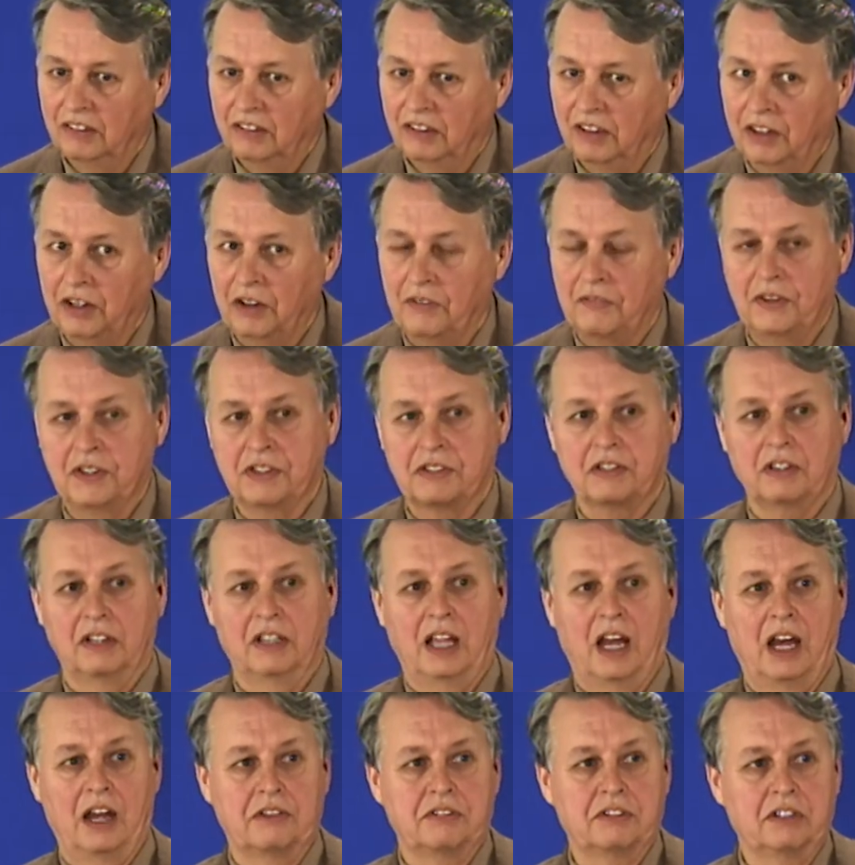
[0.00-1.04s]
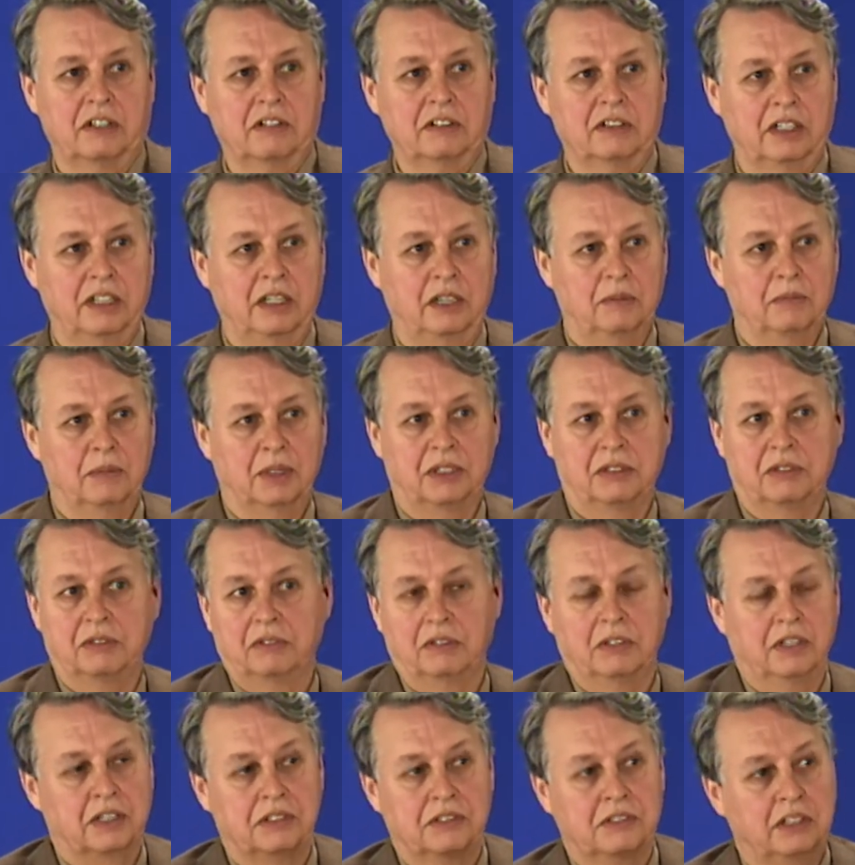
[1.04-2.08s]
And if it's logically
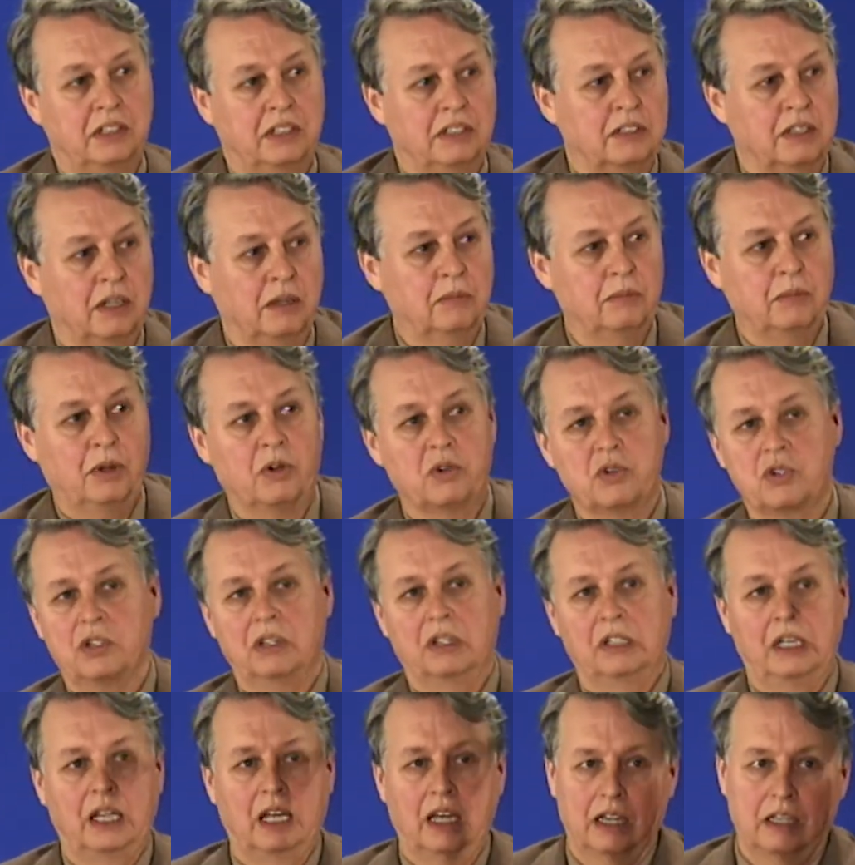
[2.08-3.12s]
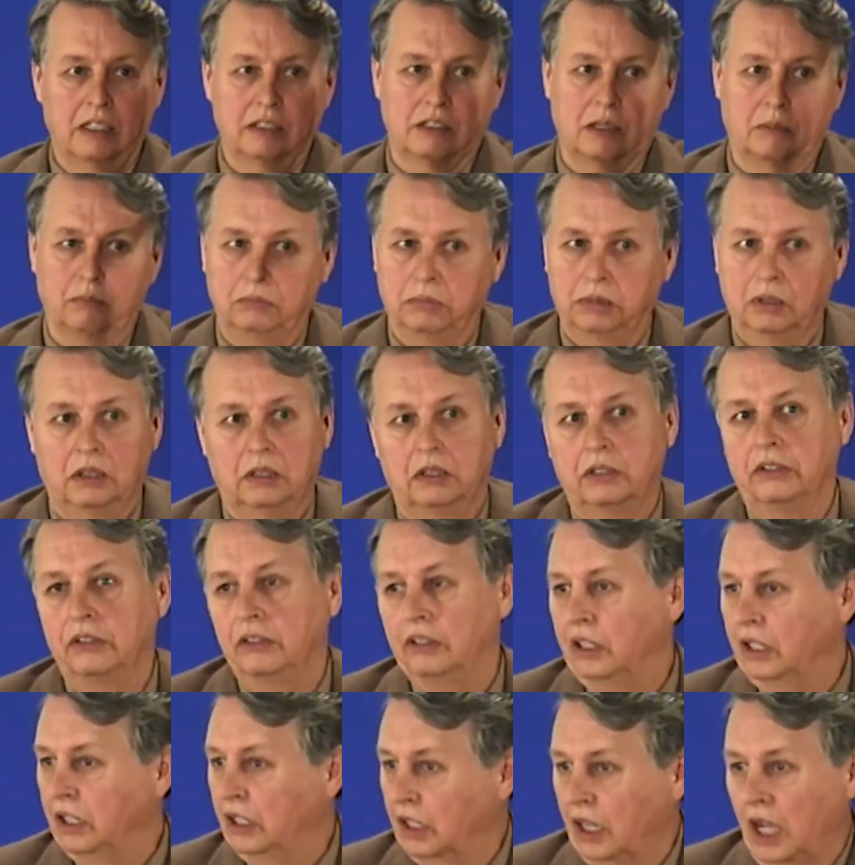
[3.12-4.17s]
mature, it sees emotion as a
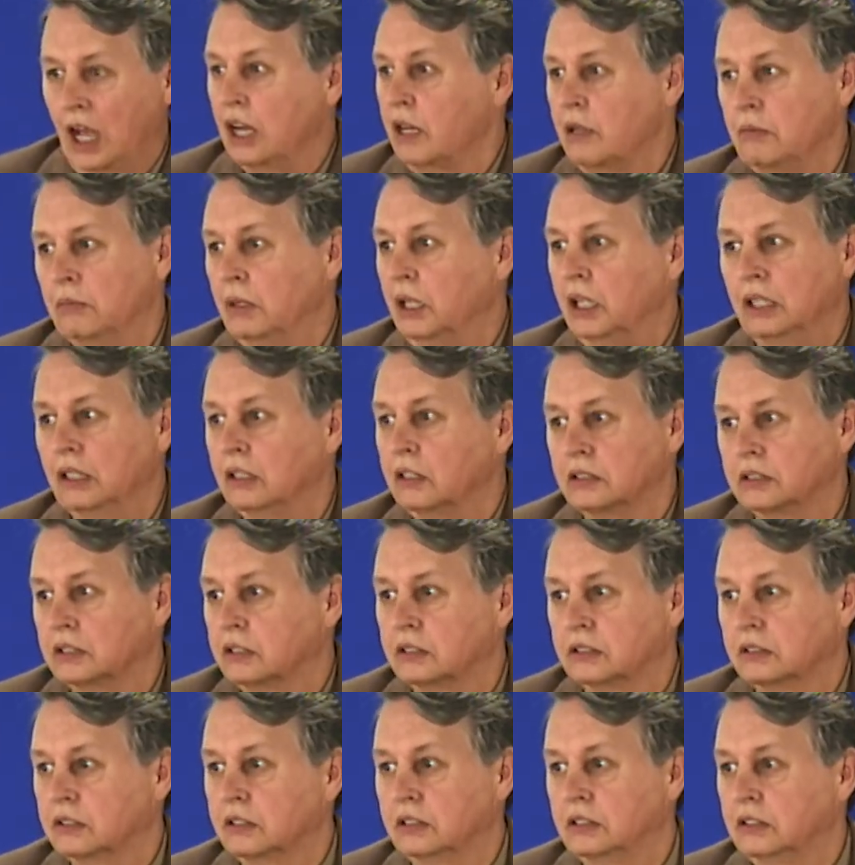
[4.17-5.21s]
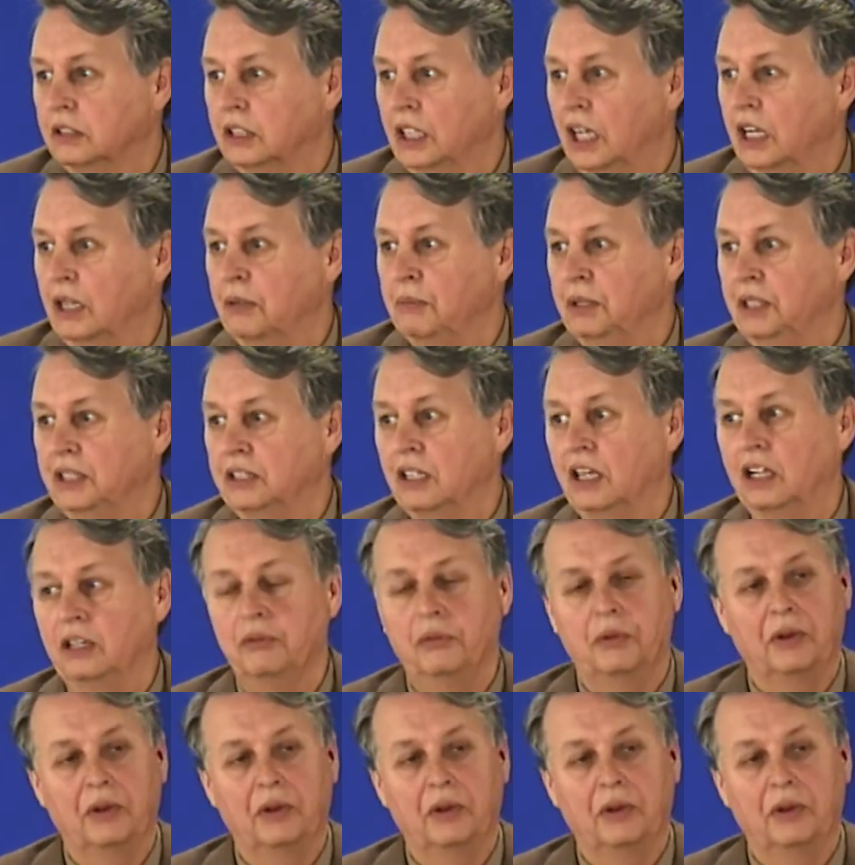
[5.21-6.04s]
blurring enemy. It's got to be done